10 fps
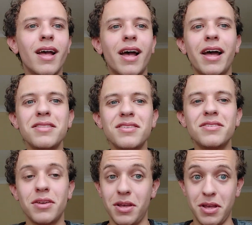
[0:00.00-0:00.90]
And
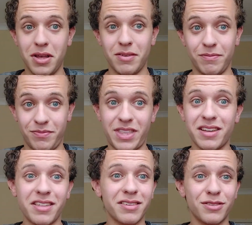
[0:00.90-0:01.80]

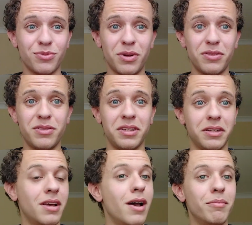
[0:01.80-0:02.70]
that's one thing.